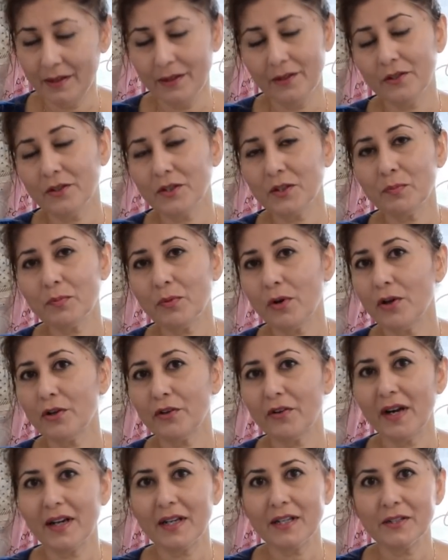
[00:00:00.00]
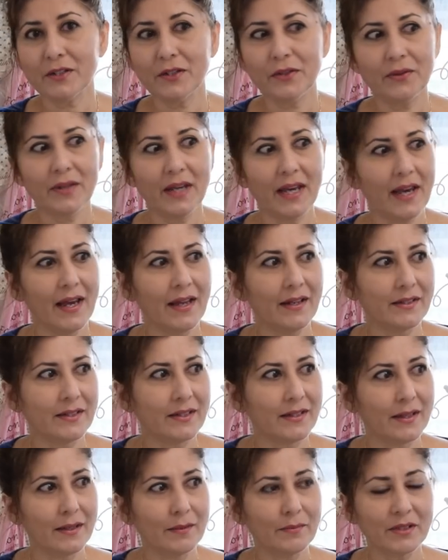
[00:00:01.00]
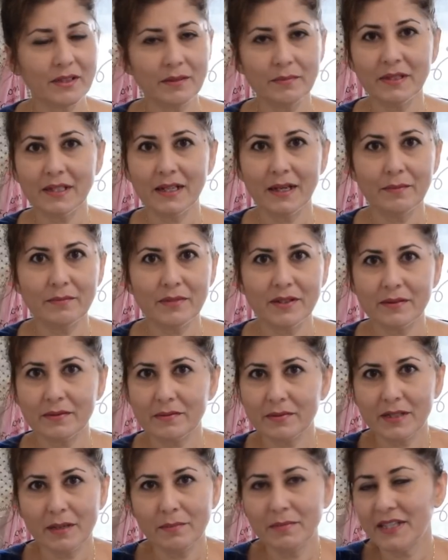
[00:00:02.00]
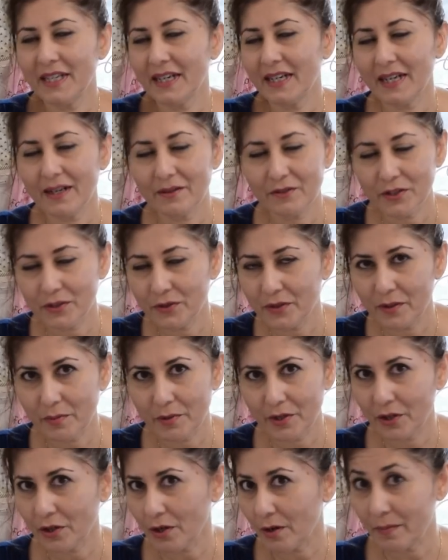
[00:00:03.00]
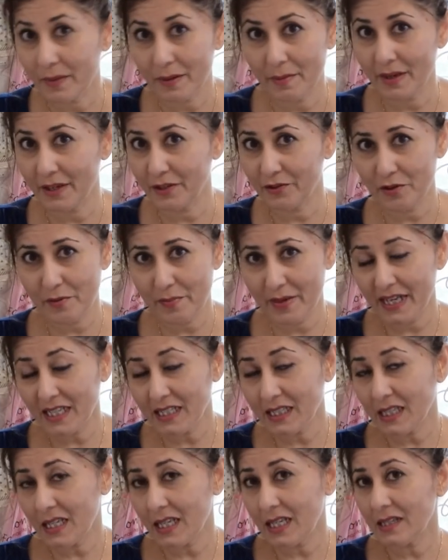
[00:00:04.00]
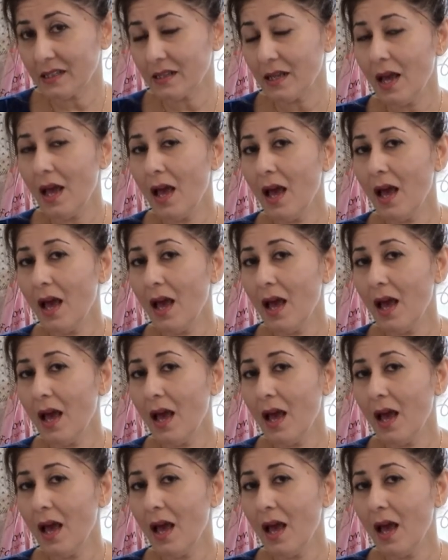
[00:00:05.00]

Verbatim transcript: You know, those prawn crackers you get, um, sometimes some takeouts do them on a complimentary basis.